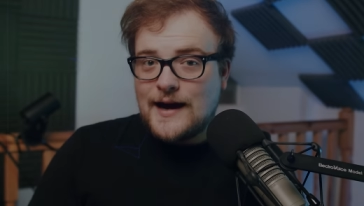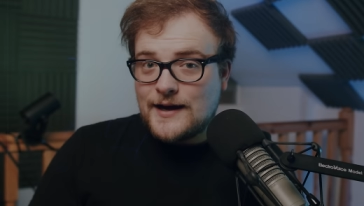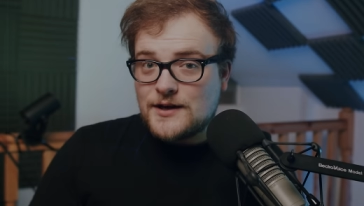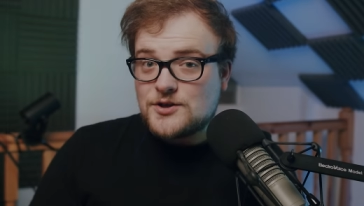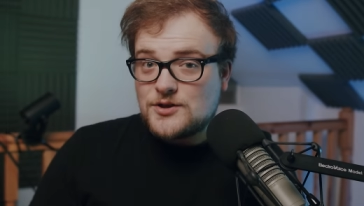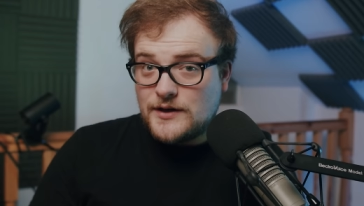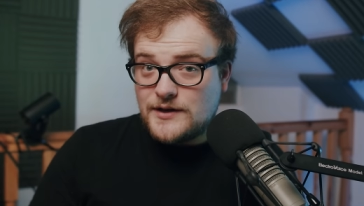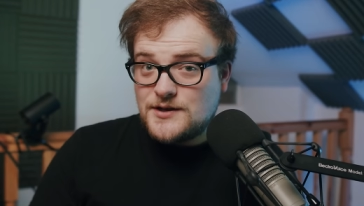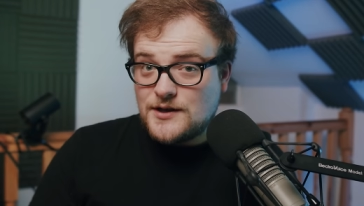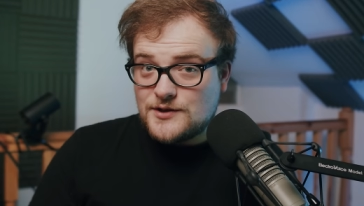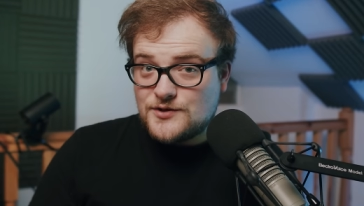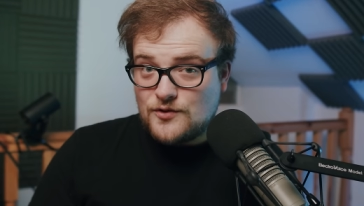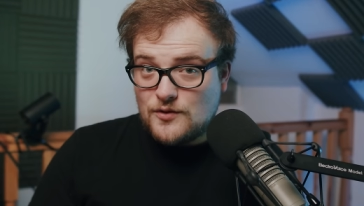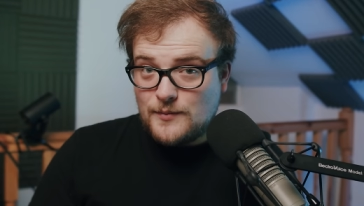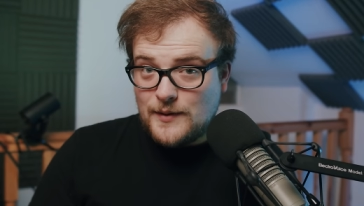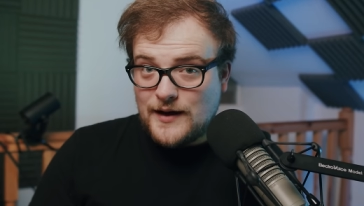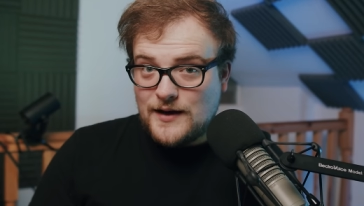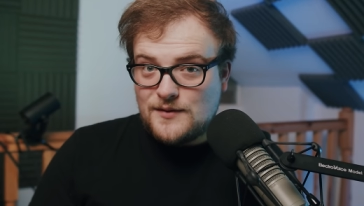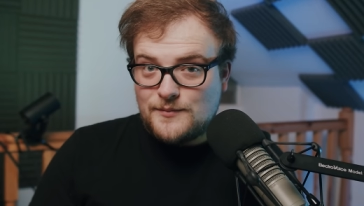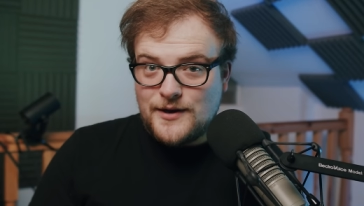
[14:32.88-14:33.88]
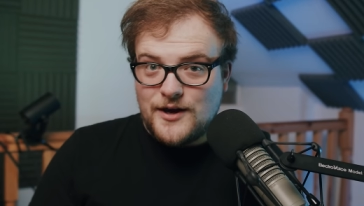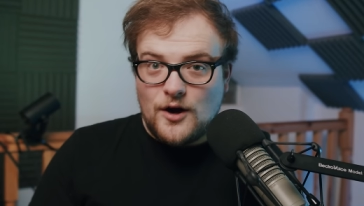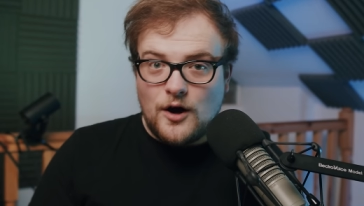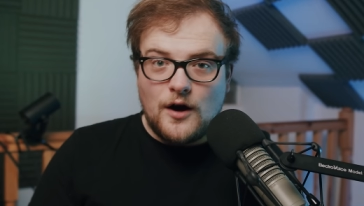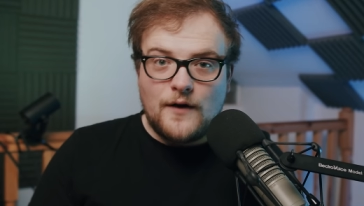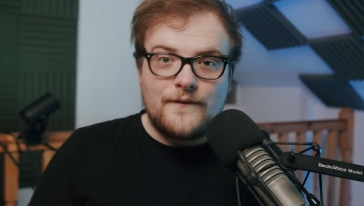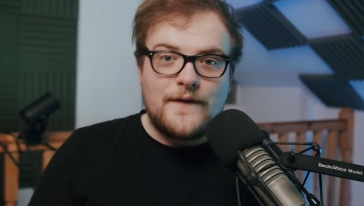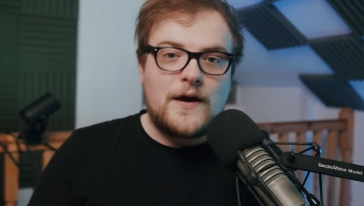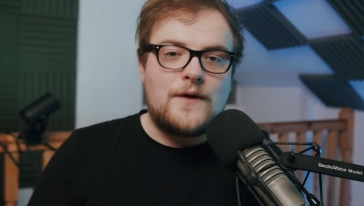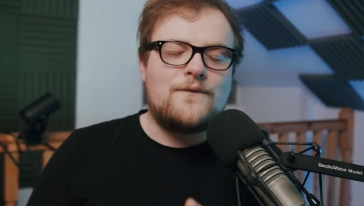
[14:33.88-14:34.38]
actually does remind me
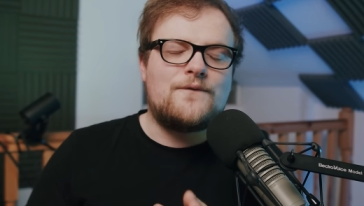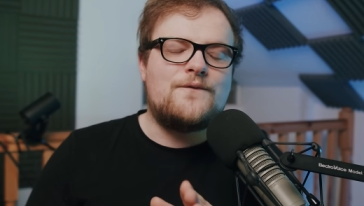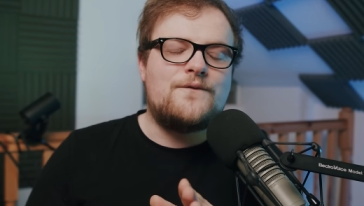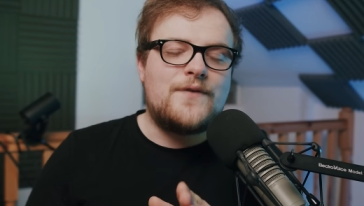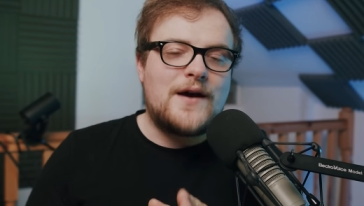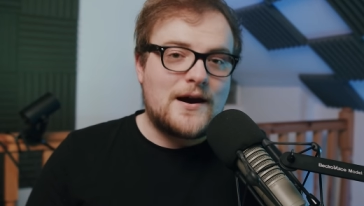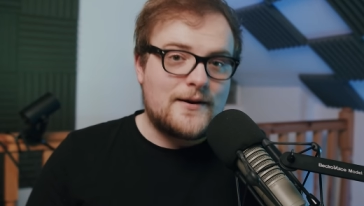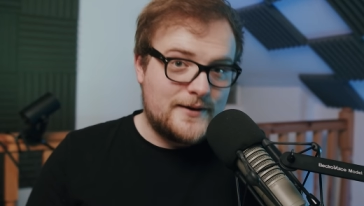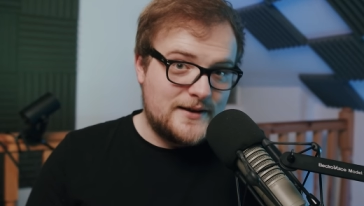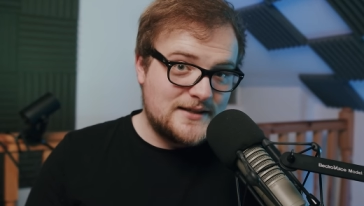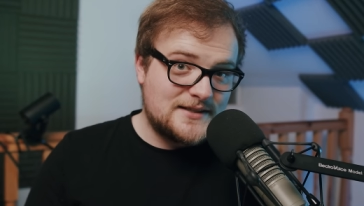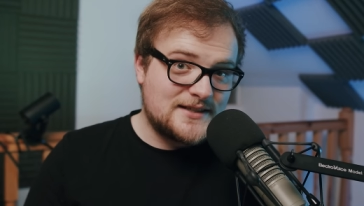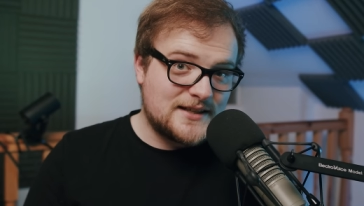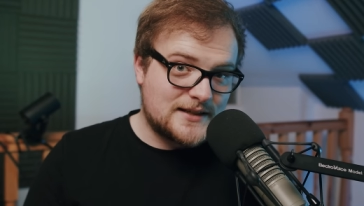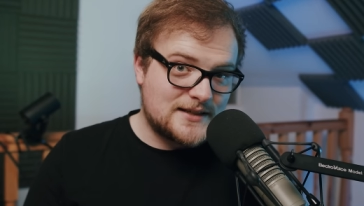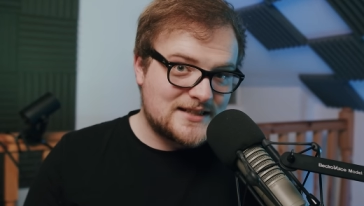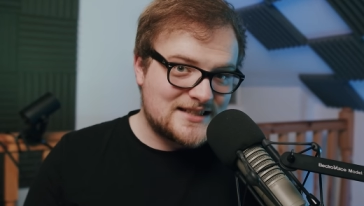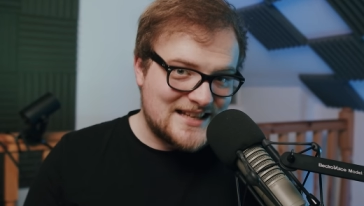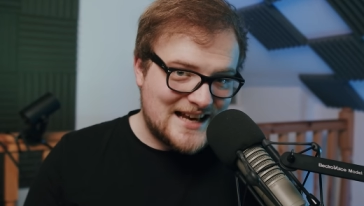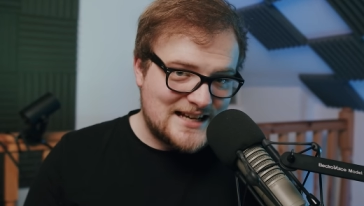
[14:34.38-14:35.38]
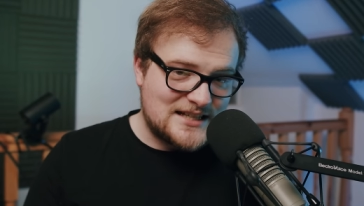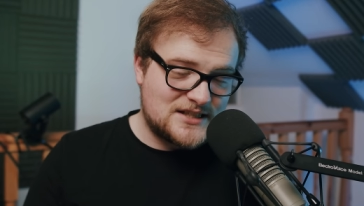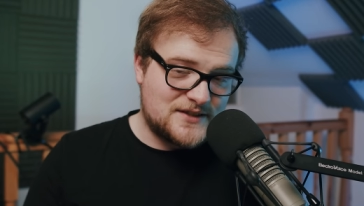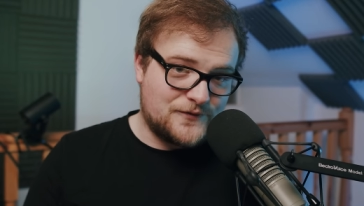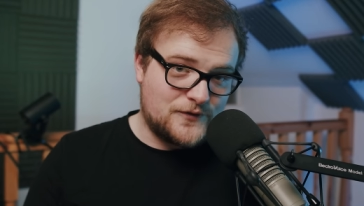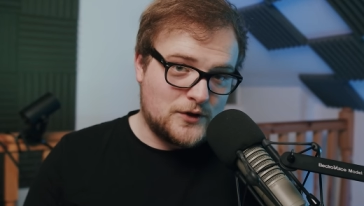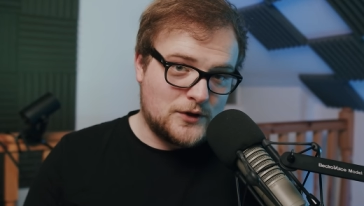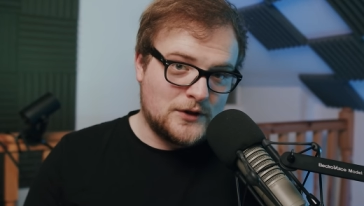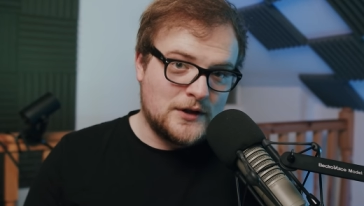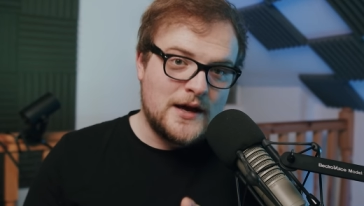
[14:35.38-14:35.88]
of a very
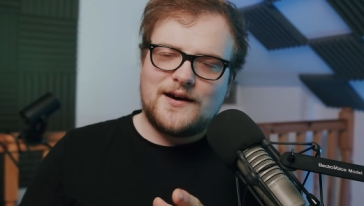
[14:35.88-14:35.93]
successful,